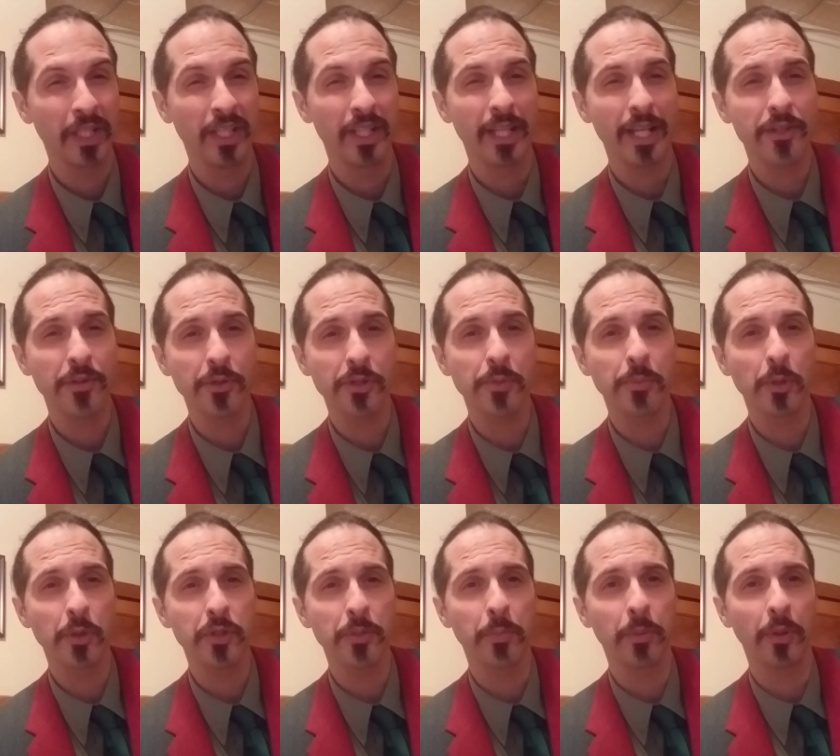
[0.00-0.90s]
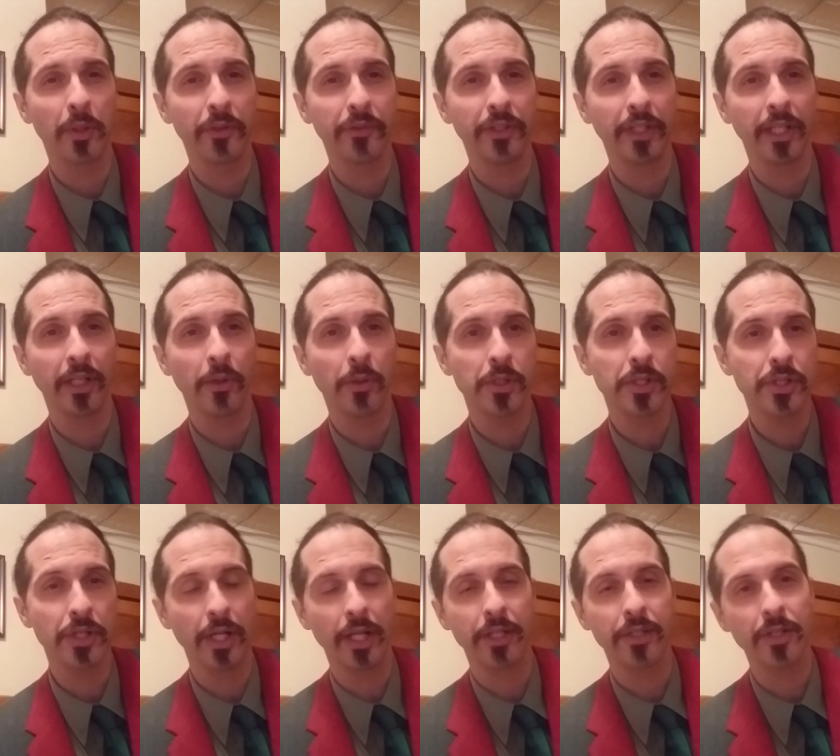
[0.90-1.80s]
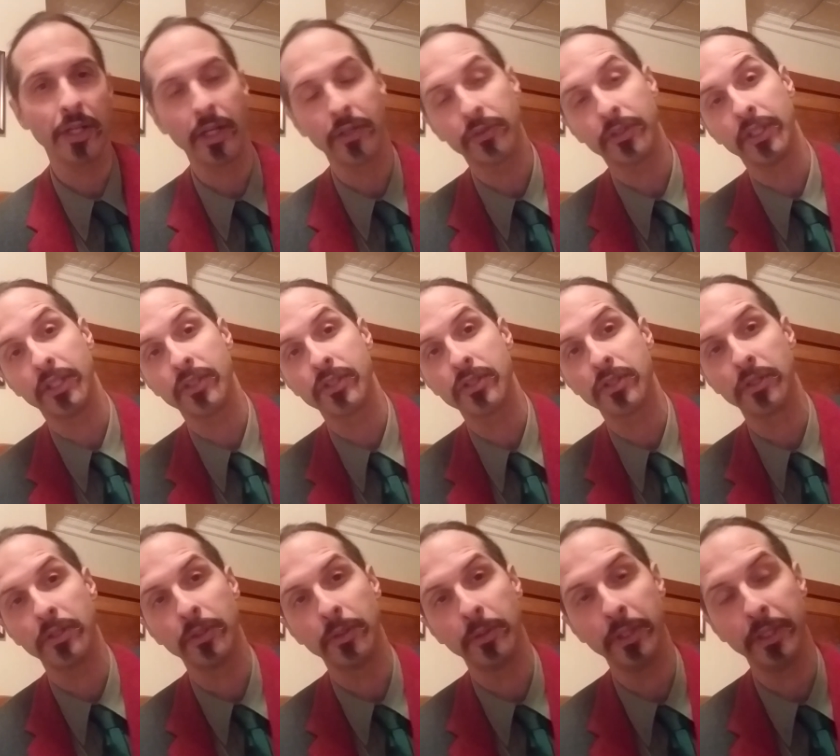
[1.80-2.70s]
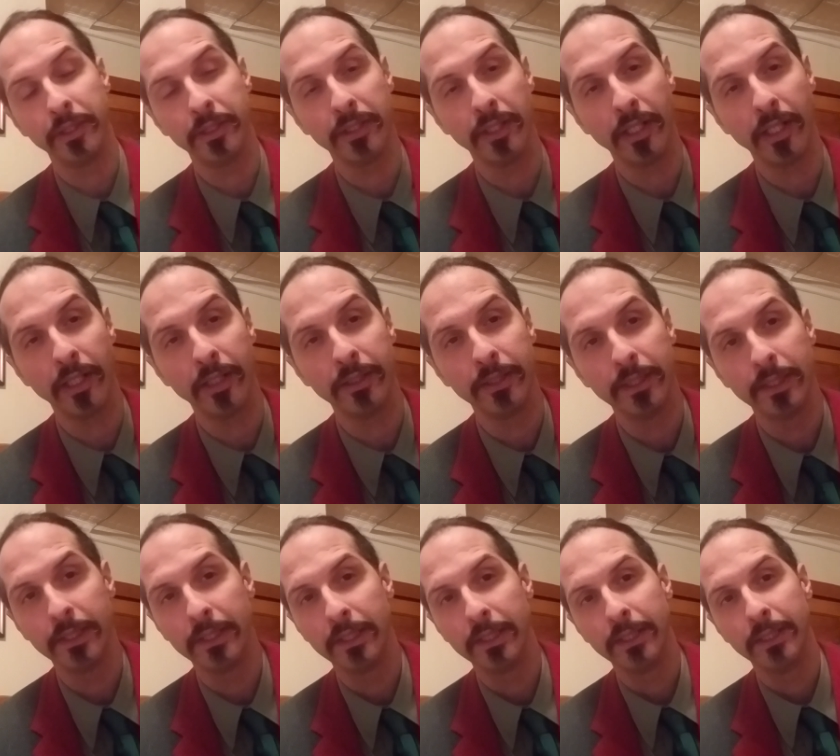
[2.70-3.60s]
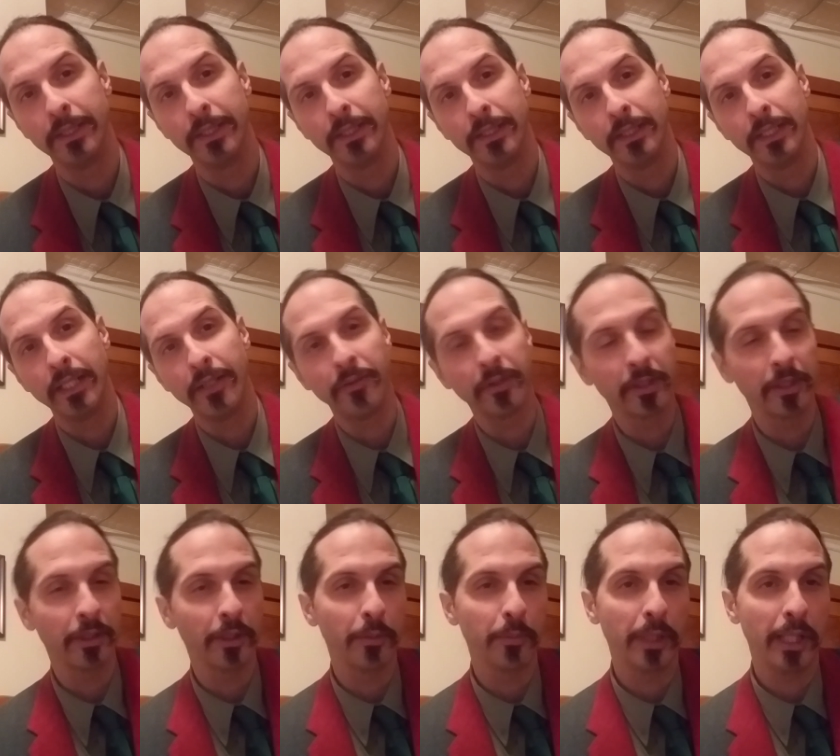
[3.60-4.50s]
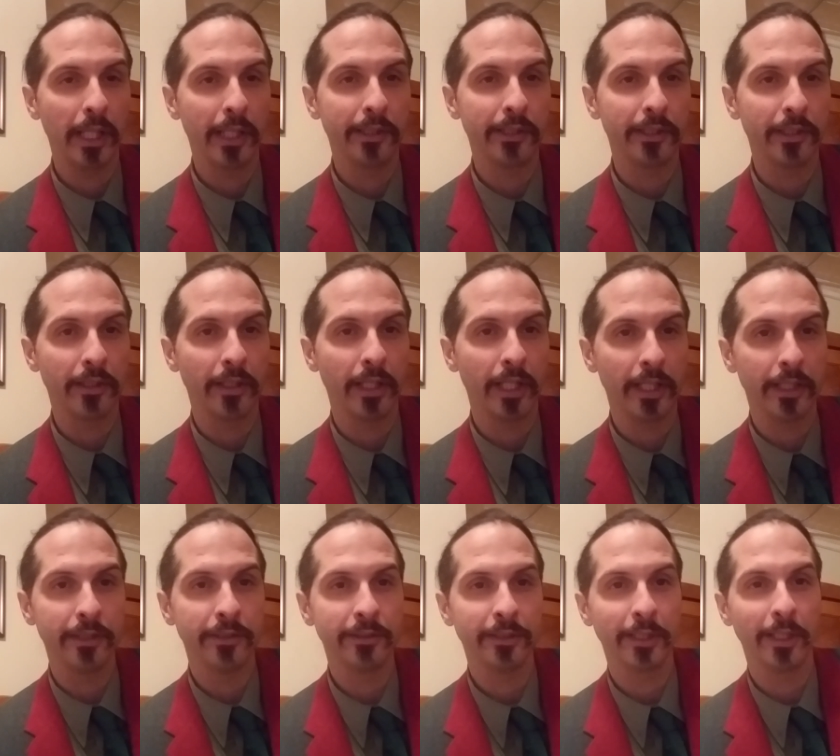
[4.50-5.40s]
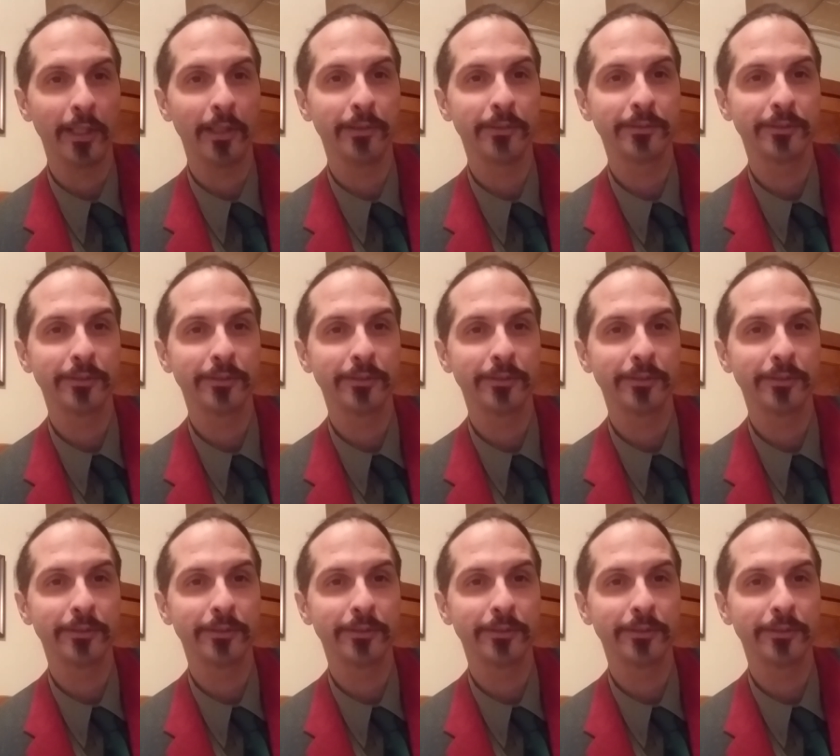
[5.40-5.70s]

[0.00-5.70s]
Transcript: That's what's the most important thing. Always try to talk things through and. Uh, have a clear mind in your head, and you know.